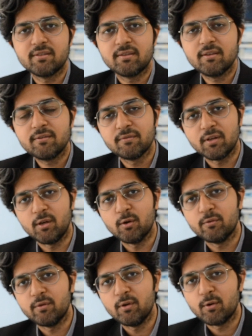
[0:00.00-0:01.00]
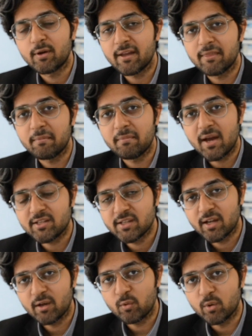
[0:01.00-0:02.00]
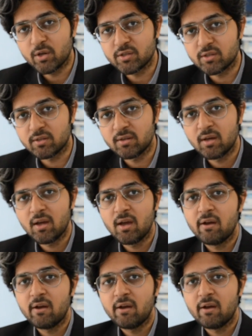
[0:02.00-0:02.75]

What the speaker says: In this video, we'll look at the magic equation,